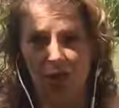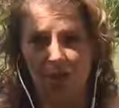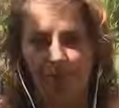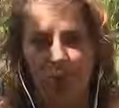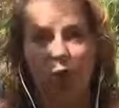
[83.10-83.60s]

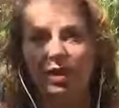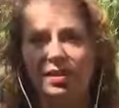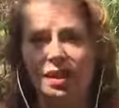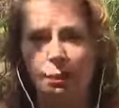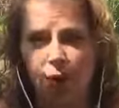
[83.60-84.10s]
totally
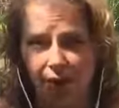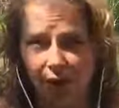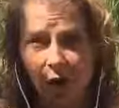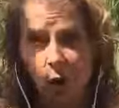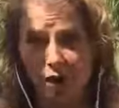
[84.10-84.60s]
separate
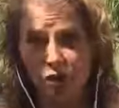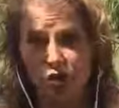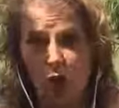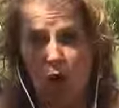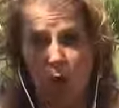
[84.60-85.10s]
when
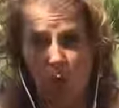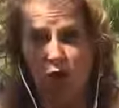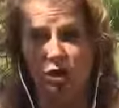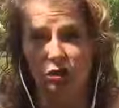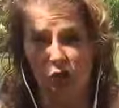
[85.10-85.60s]
strong
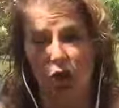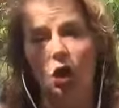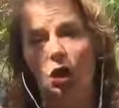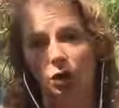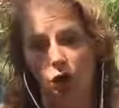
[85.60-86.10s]
emotions occur
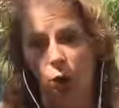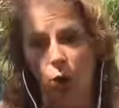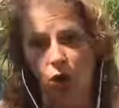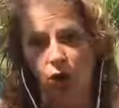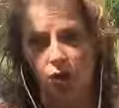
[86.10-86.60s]
in your
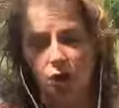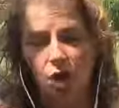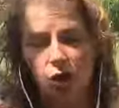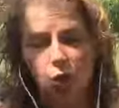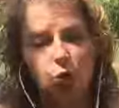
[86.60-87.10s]
world.
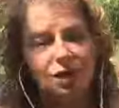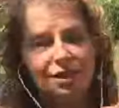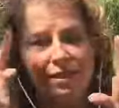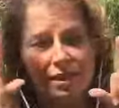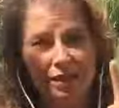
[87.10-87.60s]
The
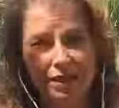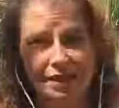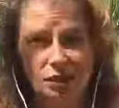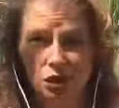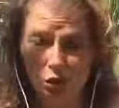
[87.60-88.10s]
reason that this is
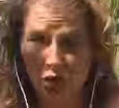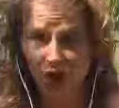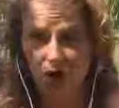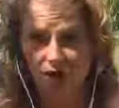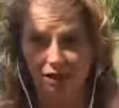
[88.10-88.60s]
so
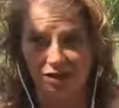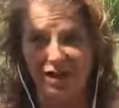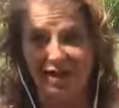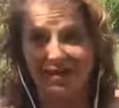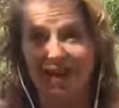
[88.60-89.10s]
destructive
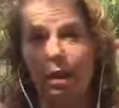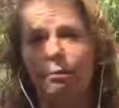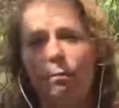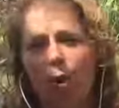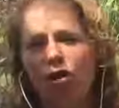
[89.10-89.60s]
is that
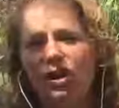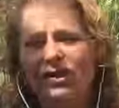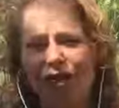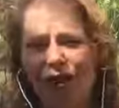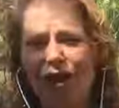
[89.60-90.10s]
emotions
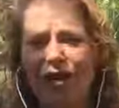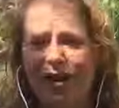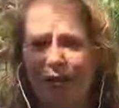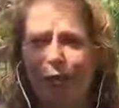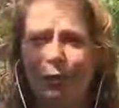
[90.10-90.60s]
are
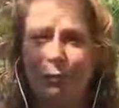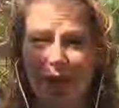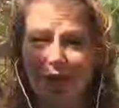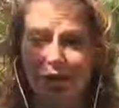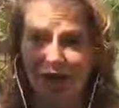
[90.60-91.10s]

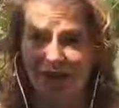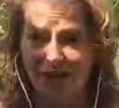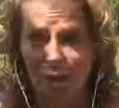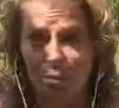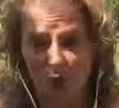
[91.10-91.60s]
information.
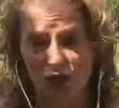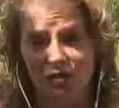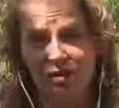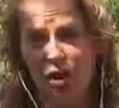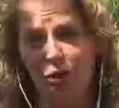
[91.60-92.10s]
Emotions
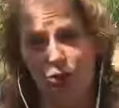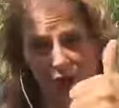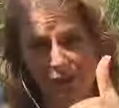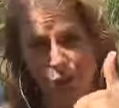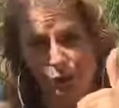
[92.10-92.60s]
are
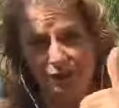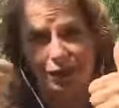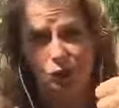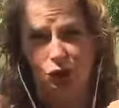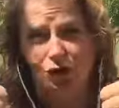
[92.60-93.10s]
really, really
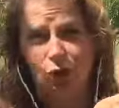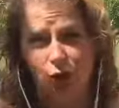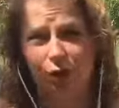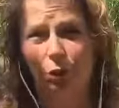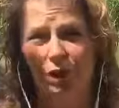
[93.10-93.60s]
good and really,
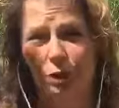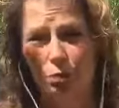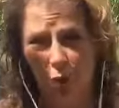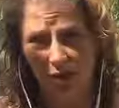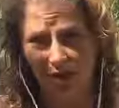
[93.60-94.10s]
really
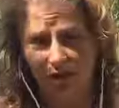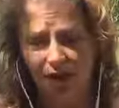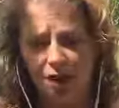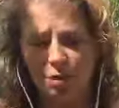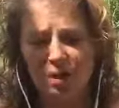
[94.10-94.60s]
important,
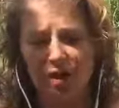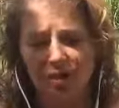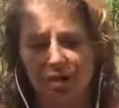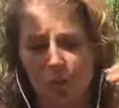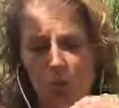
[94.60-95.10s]
because
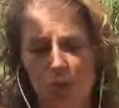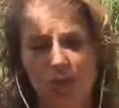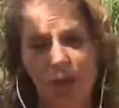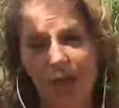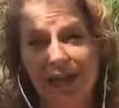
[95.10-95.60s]
the more that we
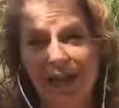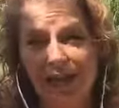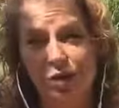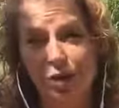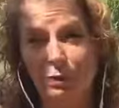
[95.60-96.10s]
can connect
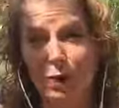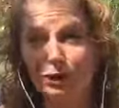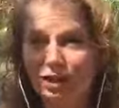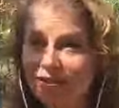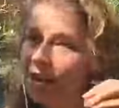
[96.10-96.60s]
with our
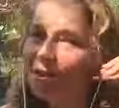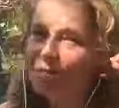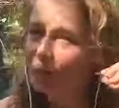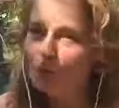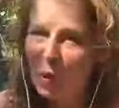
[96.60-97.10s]
emotions, the
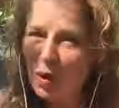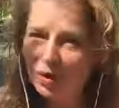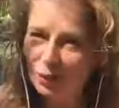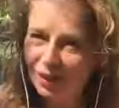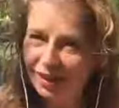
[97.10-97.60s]
more that
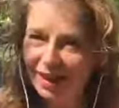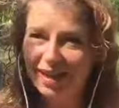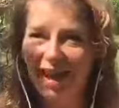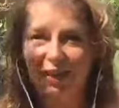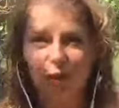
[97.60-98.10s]
we're going to
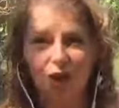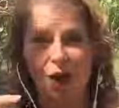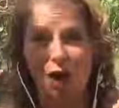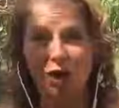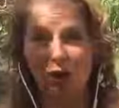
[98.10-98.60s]
connect with
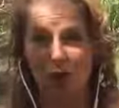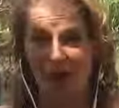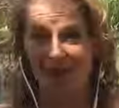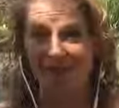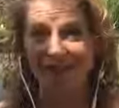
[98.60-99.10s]
our
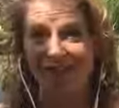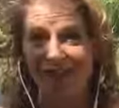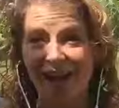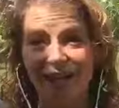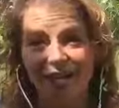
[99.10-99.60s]
greatest
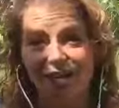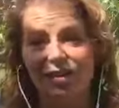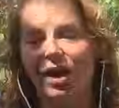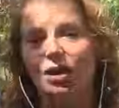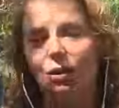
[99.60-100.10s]
desires,
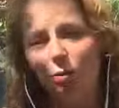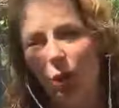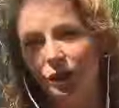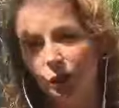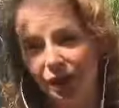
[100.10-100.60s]
the more
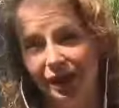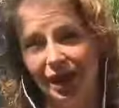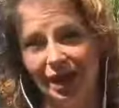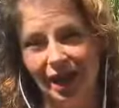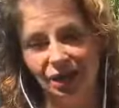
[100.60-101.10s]
that we're going to
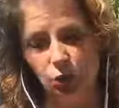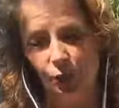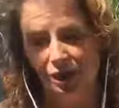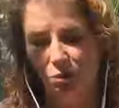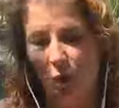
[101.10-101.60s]
connect
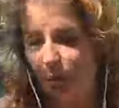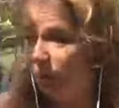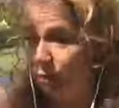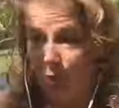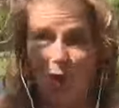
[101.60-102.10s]
with when
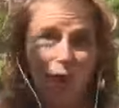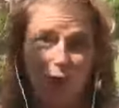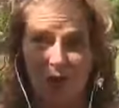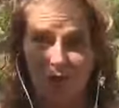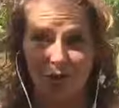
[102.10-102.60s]
people aren't
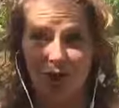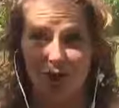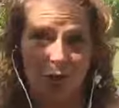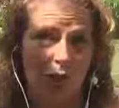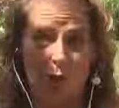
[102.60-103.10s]
right for us, when
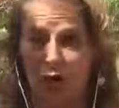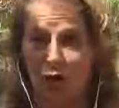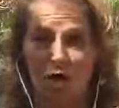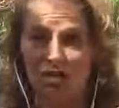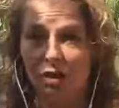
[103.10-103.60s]
people are
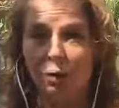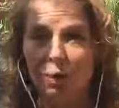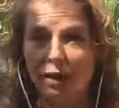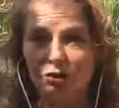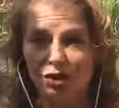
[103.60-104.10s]
crossing our
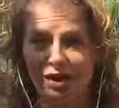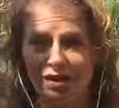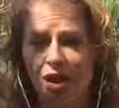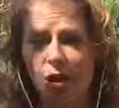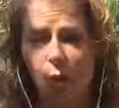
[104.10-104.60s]
boundaries,
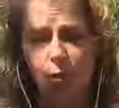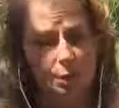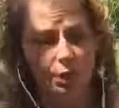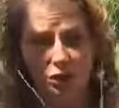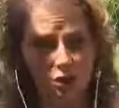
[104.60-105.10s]
when people
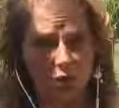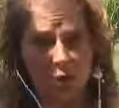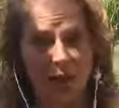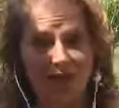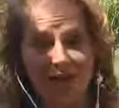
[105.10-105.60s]
are
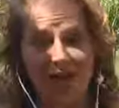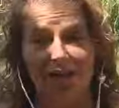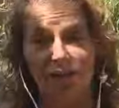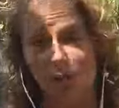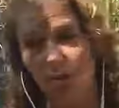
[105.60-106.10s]
disrespecting us,
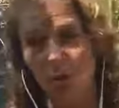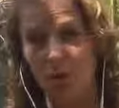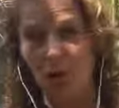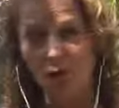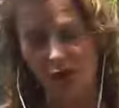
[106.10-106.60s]
when people
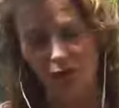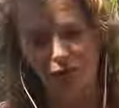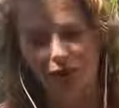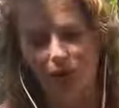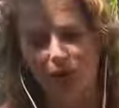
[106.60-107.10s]
aren't right for
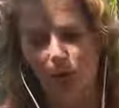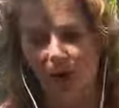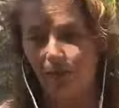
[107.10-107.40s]
us, when